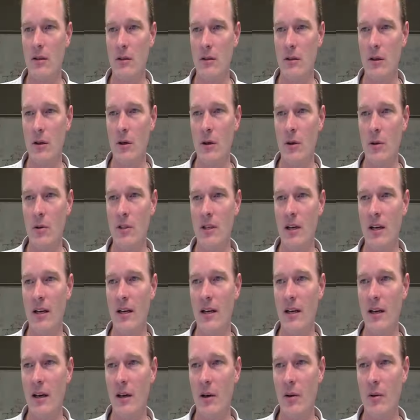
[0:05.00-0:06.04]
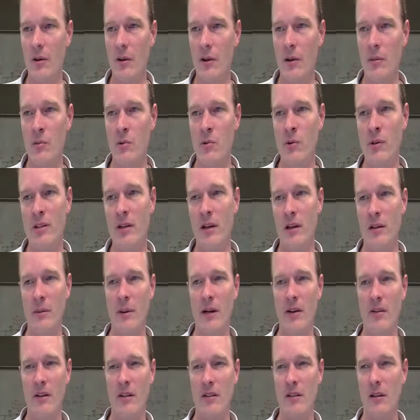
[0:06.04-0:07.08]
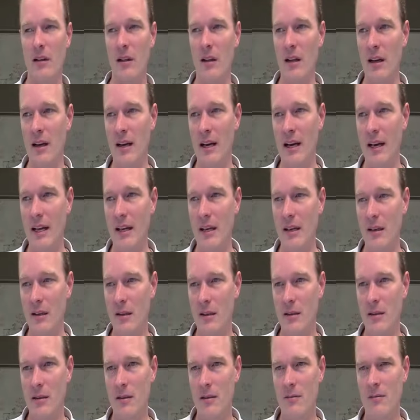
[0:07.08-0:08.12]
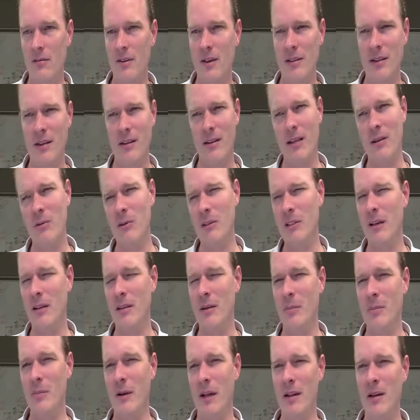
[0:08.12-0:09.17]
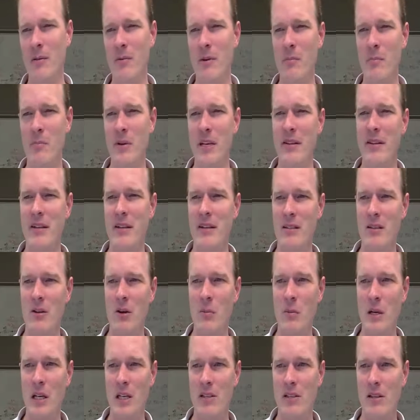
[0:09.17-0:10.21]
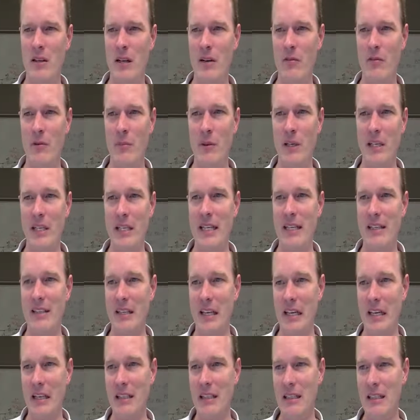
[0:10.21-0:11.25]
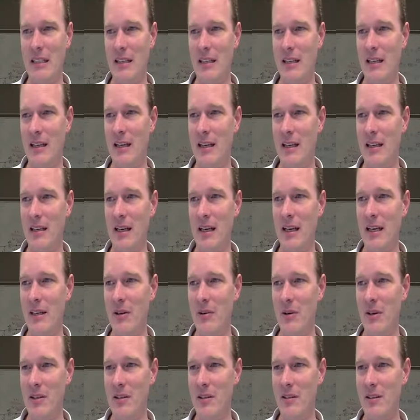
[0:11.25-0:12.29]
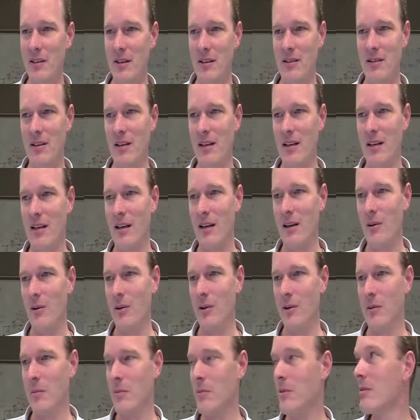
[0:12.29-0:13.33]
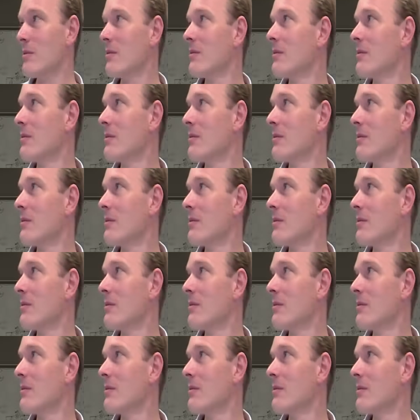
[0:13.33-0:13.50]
So genetic algorithms, we talked about this a lot. In fact, I think we beat this so much that everybody gets it. Any questions on genetic algorithms?